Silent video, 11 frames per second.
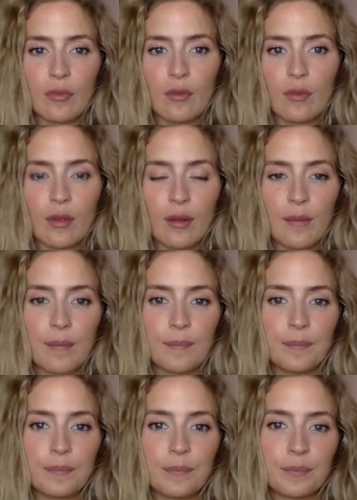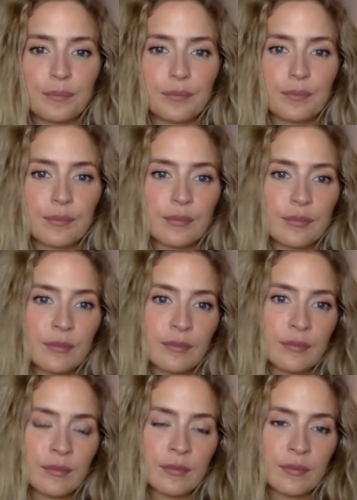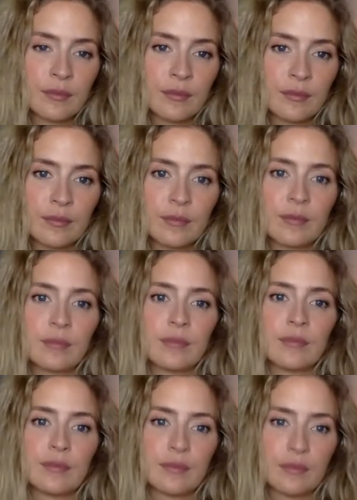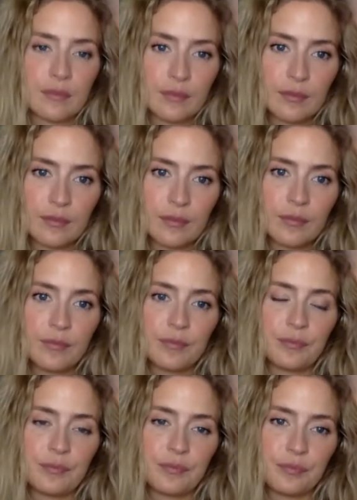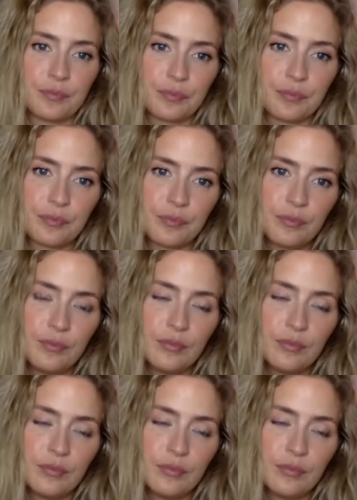The person shown says nothing.